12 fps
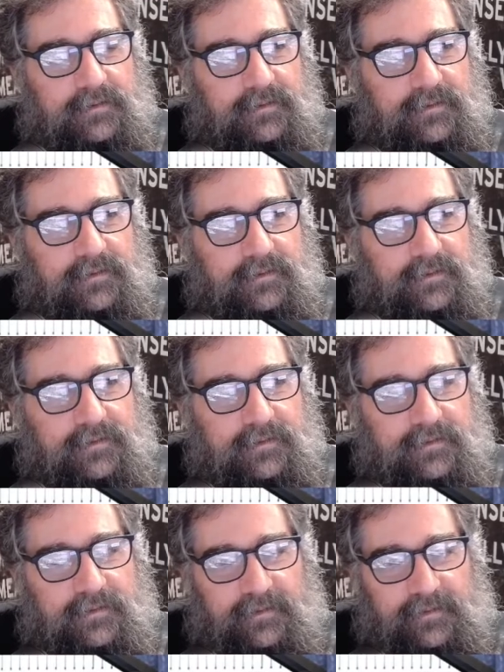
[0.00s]

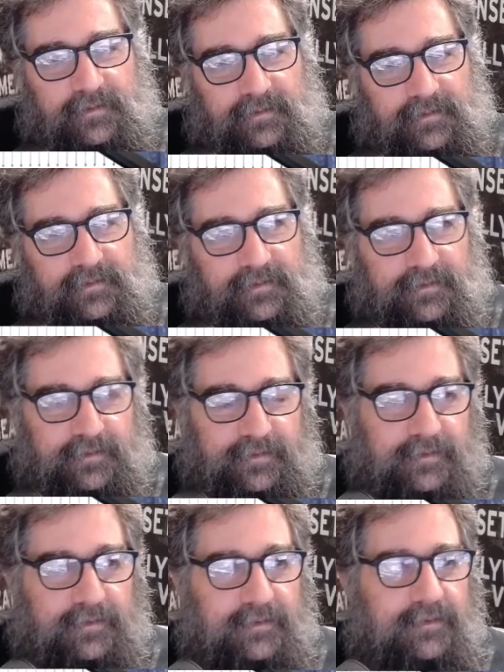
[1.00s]

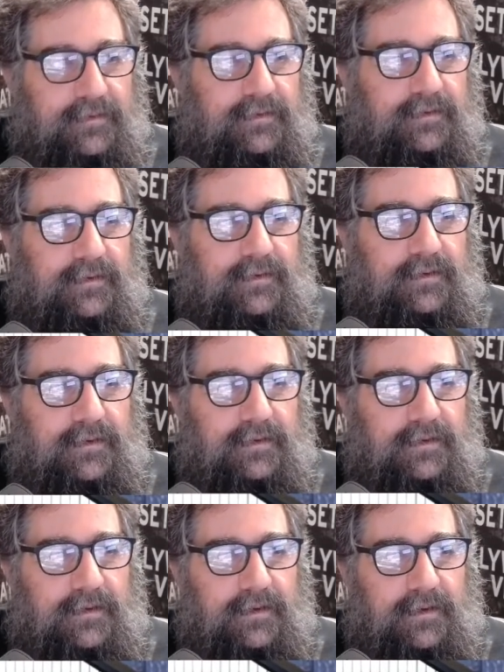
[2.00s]

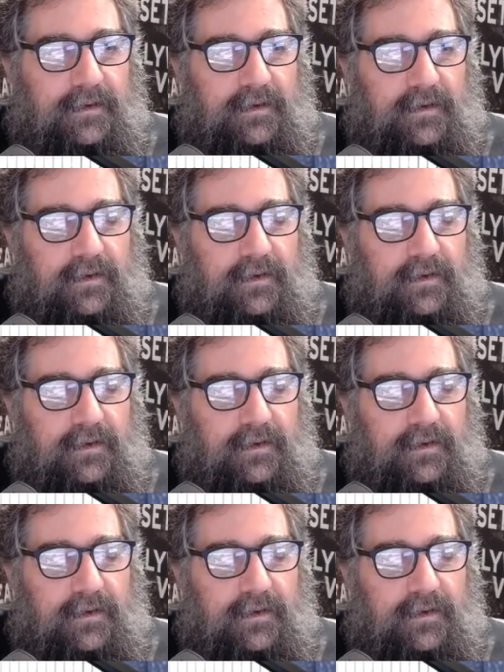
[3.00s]
[no speech]